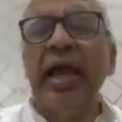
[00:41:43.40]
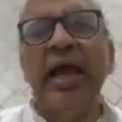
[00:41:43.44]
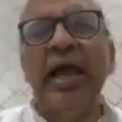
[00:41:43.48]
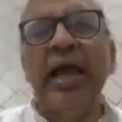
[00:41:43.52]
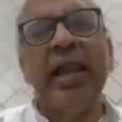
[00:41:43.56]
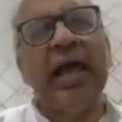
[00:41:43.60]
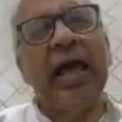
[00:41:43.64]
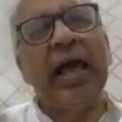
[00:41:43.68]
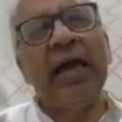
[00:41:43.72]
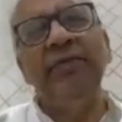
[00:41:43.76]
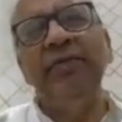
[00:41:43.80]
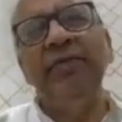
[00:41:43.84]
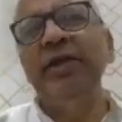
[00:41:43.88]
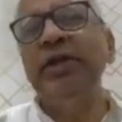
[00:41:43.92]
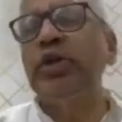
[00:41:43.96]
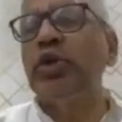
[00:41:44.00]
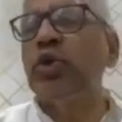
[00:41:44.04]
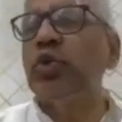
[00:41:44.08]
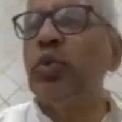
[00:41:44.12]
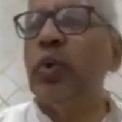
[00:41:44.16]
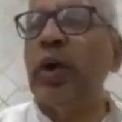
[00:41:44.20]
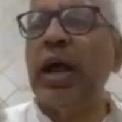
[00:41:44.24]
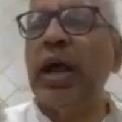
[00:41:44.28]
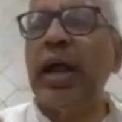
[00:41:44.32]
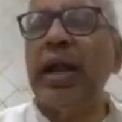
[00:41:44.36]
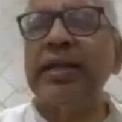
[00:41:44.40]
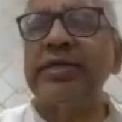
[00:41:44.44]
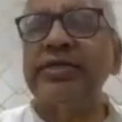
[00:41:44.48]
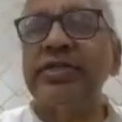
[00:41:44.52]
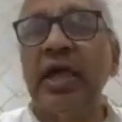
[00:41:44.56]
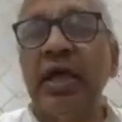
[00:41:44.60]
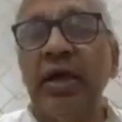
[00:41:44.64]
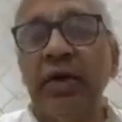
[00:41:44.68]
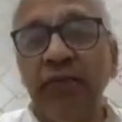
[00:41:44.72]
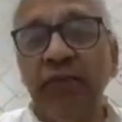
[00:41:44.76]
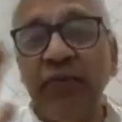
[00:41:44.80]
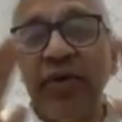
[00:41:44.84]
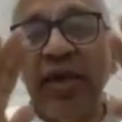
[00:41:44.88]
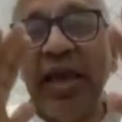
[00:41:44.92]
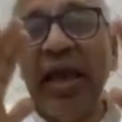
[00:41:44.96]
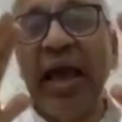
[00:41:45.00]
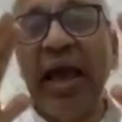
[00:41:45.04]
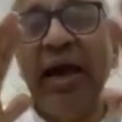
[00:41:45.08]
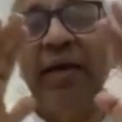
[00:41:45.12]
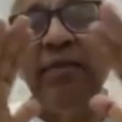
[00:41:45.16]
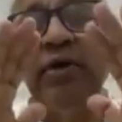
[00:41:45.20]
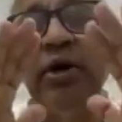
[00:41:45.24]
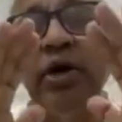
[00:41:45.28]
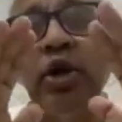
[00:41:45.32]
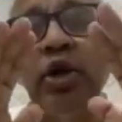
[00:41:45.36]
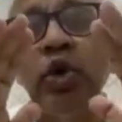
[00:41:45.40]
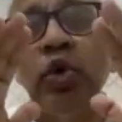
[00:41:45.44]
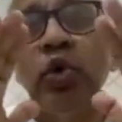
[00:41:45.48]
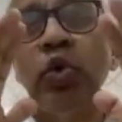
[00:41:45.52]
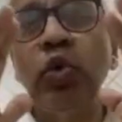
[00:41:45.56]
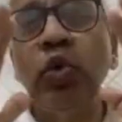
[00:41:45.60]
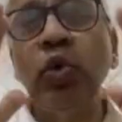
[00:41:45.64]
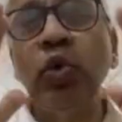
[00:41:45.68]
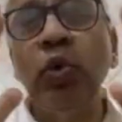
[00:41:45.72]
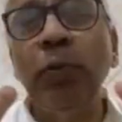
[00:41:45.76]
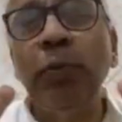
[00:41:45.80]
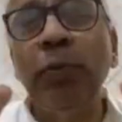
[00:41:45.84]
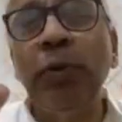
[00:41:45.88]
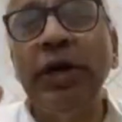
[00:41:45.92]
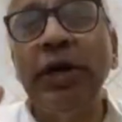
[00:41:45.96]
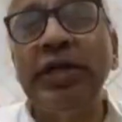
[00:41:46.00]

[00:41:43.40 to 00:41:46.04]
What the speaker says: and having 2 hands, we have a Rupa